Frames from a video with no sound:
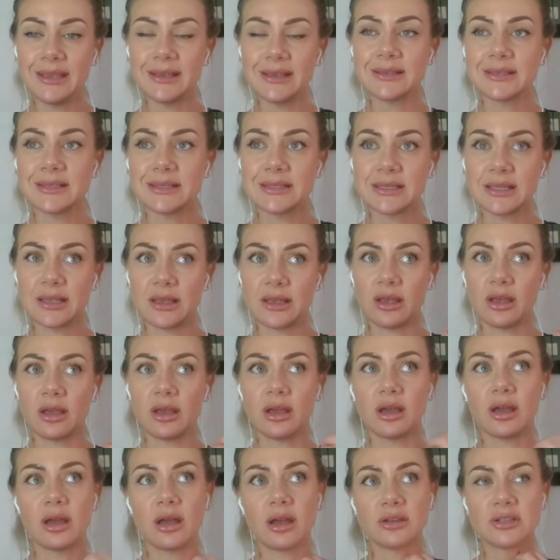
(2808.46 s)
Things
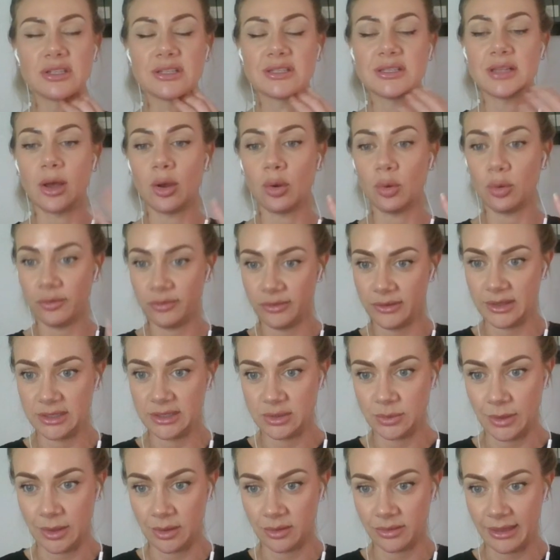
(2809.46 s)

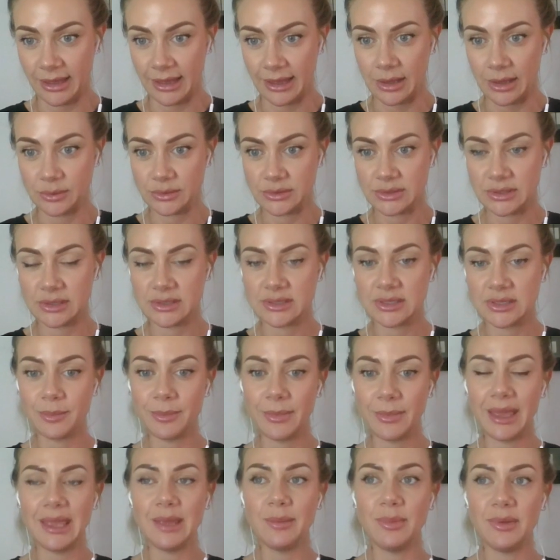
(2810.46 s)
dissolve in the 12th house.
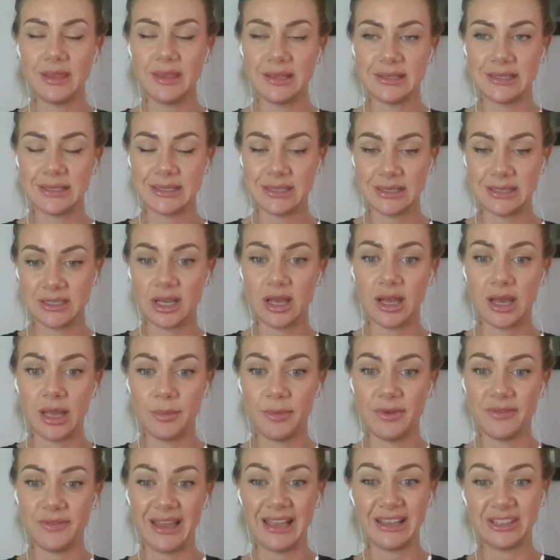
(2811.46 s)
So maybe this is a
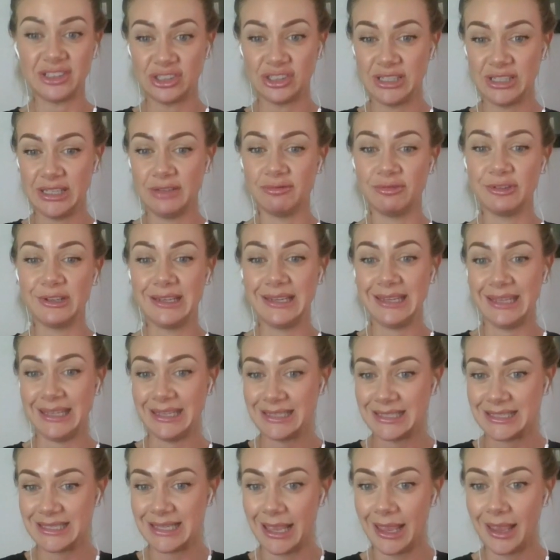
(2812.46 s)
time of actually
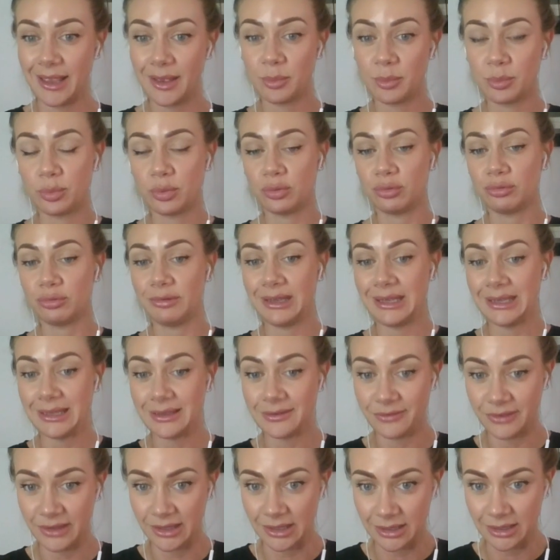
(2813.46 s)
releasing
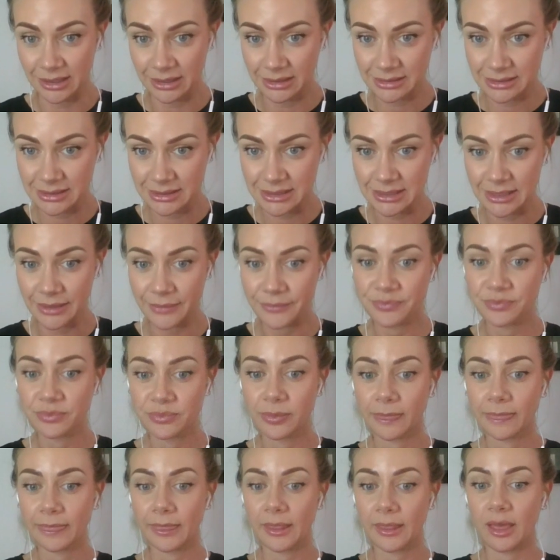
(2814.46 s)
previous
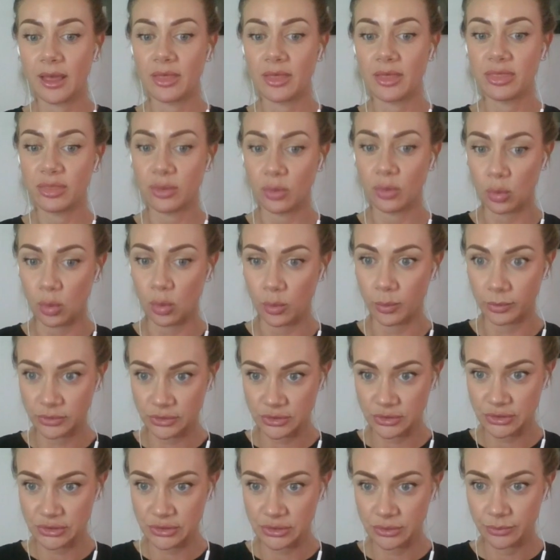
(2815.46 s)

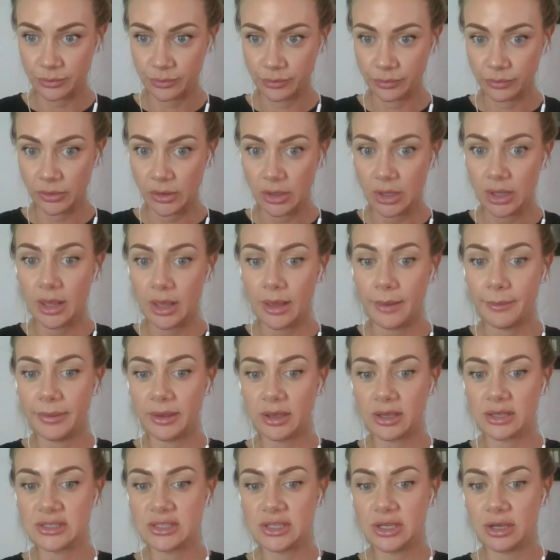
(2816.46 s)
thoughts,
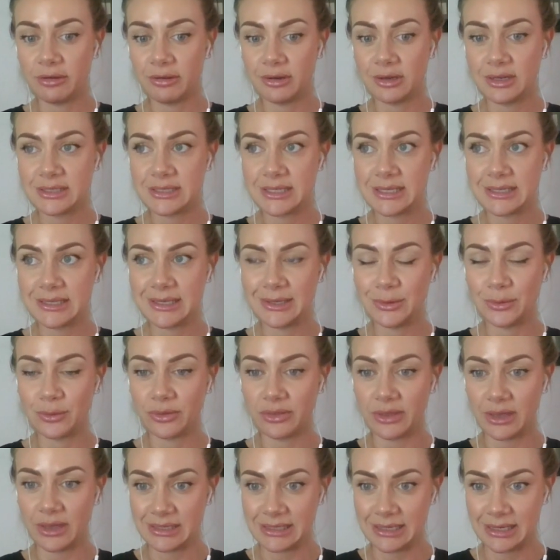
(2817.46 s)
because Uranus is
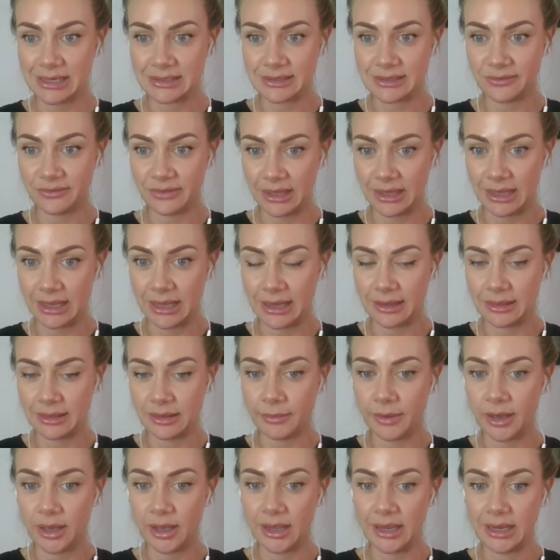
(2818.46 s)
in your 3rd house of
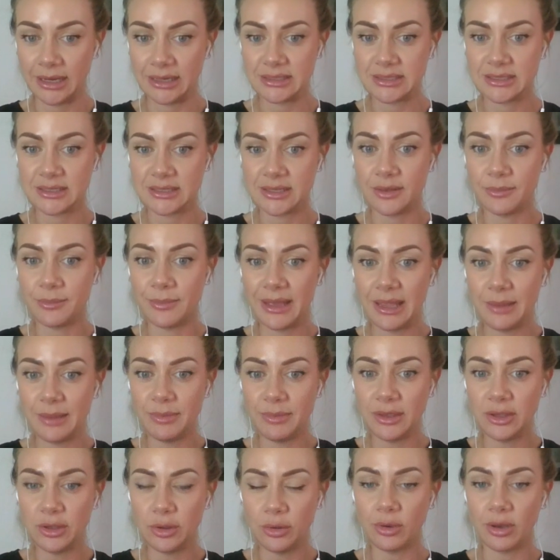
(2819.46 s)
thinking and the mind.
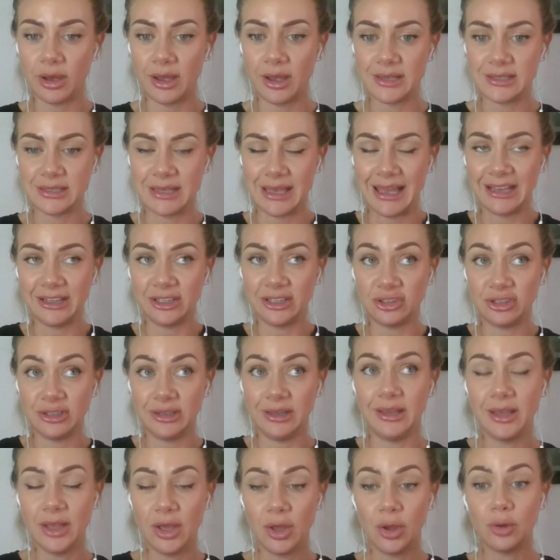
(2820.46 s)
maybe you guys are
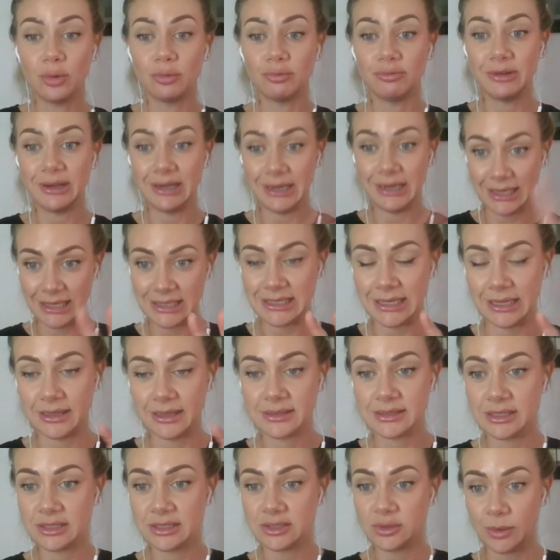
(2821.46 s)
actually
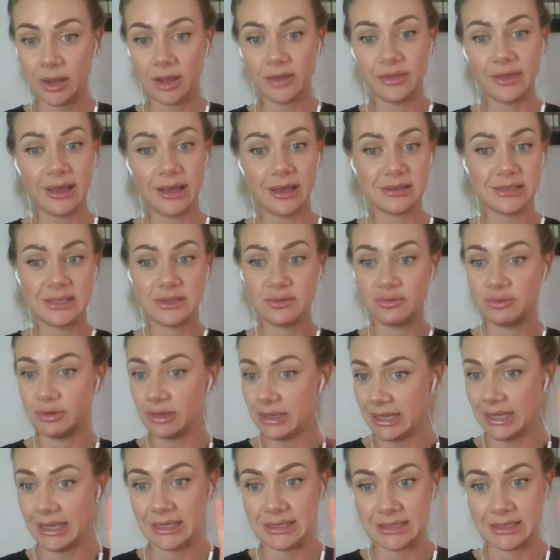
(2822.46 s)
releasing, because the 12th house
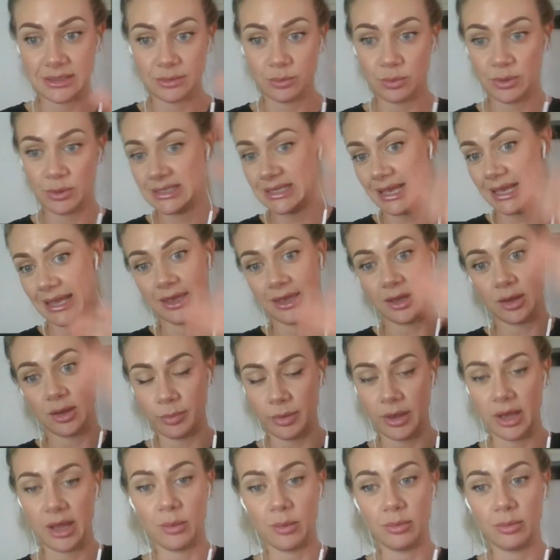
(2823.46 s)
is release. We're
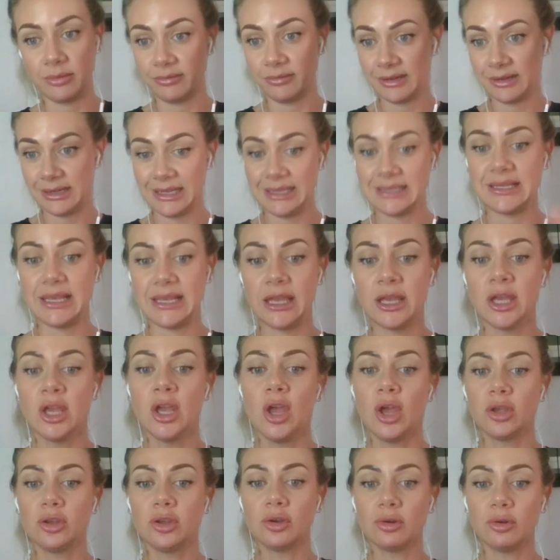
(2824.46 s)
saying goodbye, we're
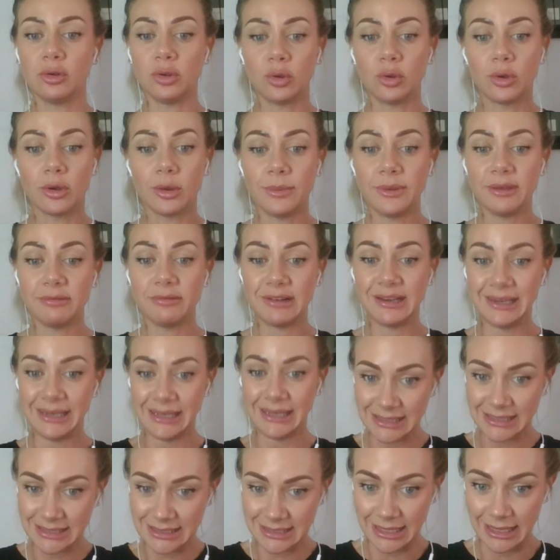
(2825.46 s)
releasing. You could be
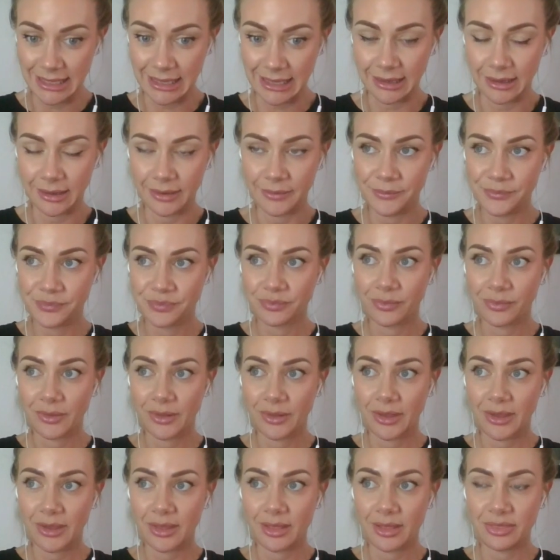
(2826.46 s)
releasing
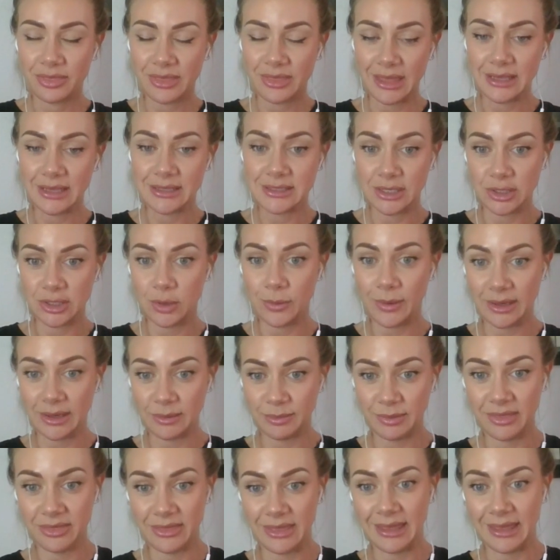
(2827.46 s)
things that
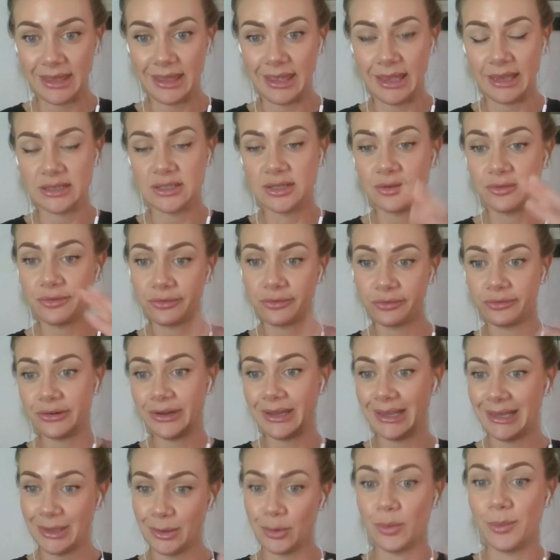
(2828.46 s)
you had been thinking to
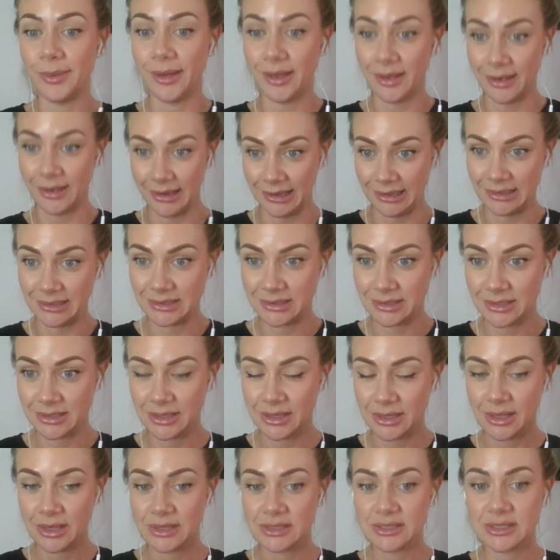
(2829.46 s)
free your
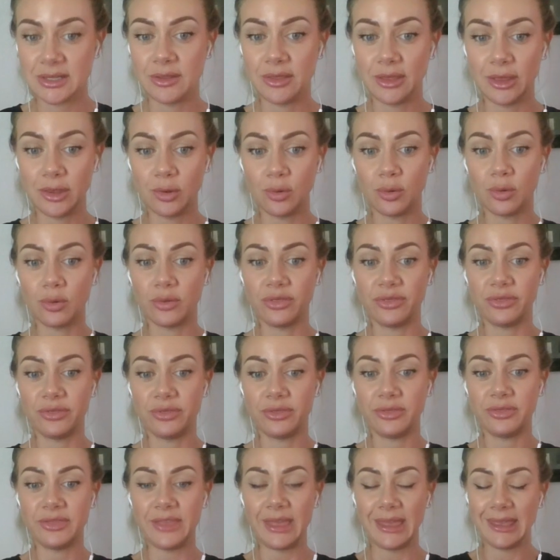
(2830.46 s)
mind so that
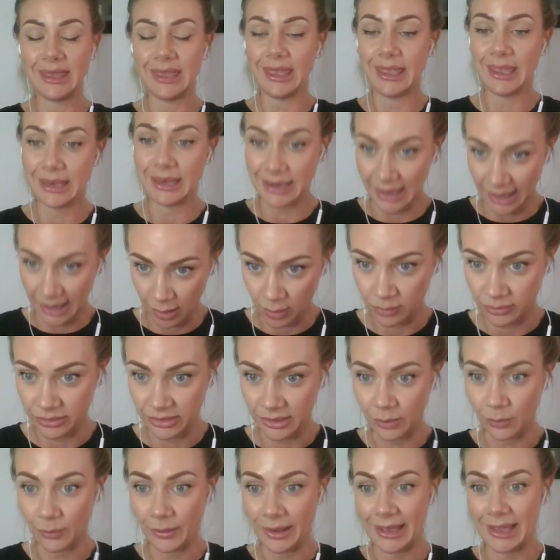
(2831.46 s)
you're thinking in a
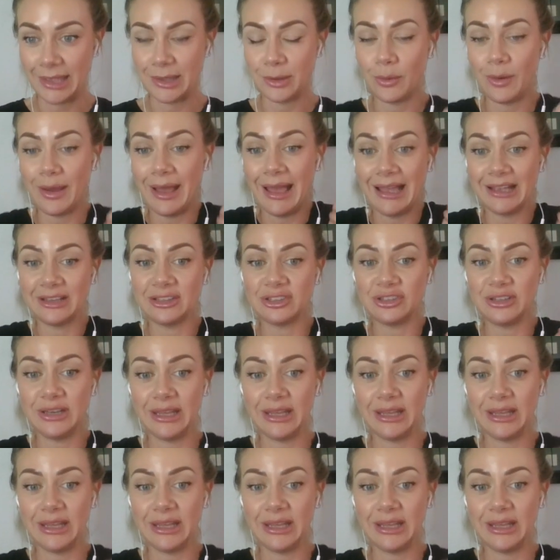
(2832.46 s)
healthier way.